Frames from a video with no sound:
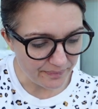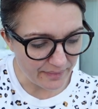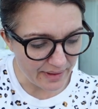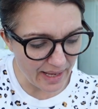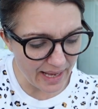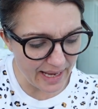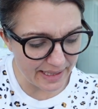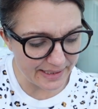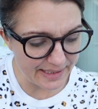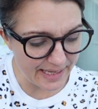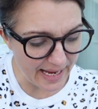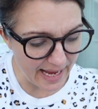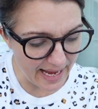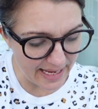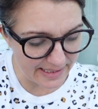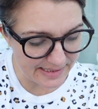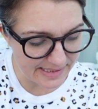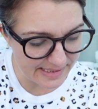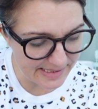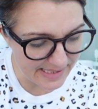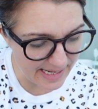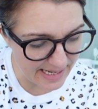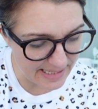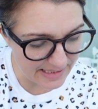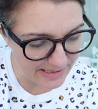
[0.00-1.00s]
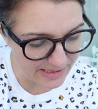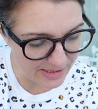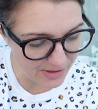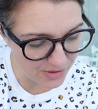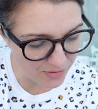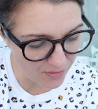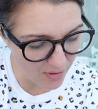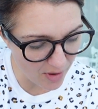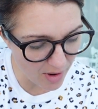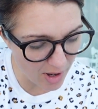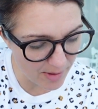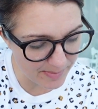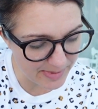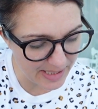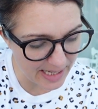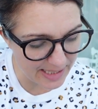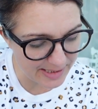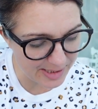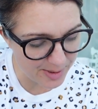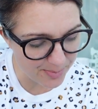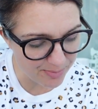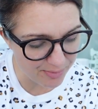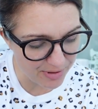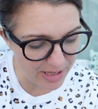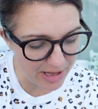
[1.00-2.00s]
And yeah, as I say, it's described as
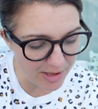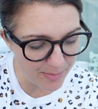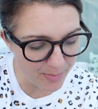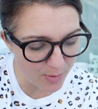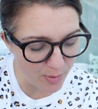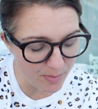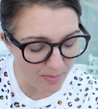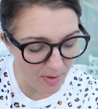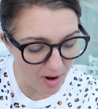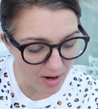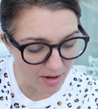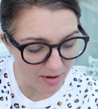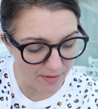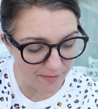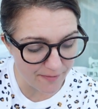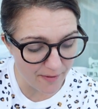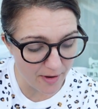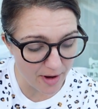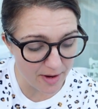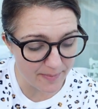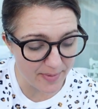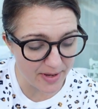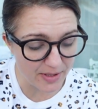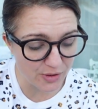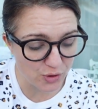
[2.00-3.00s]
a breathable microfiber